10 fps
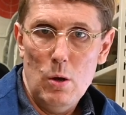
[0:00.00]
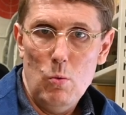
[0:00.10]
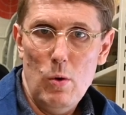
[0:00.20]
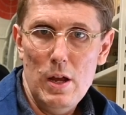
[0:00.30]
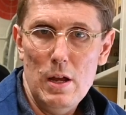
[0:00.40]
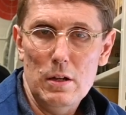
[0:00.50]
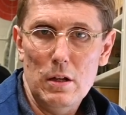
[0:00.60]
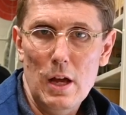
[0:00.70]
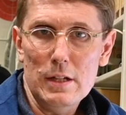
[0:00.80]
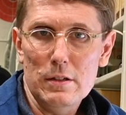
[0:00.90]
we're
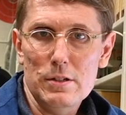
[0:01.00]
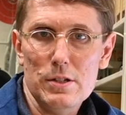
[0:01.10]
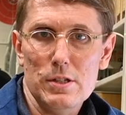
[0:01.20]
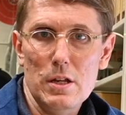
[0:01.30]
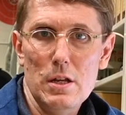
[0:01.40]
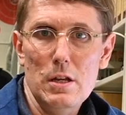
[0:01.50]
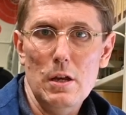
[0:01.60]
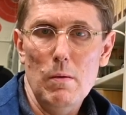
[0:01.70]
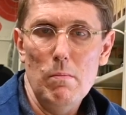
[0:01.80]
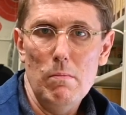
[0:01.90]
likely to
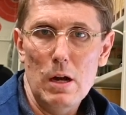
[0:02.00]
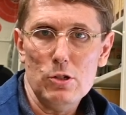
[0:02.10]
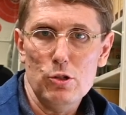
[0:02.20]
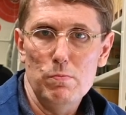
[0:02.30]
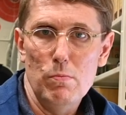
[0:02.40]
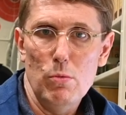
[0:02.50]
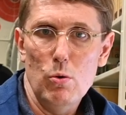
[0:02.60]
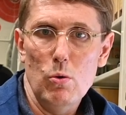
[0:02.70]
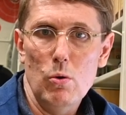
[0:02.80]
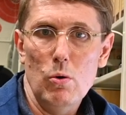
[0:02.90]
see much
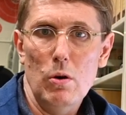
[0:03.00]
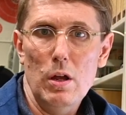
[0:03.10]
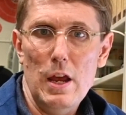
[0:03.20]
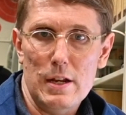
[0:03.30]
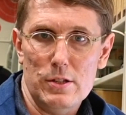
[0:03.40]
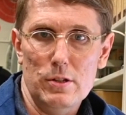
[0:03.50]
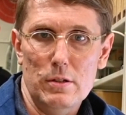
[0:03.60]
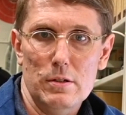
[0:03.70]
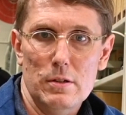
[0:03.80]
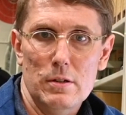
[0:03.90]
more exit.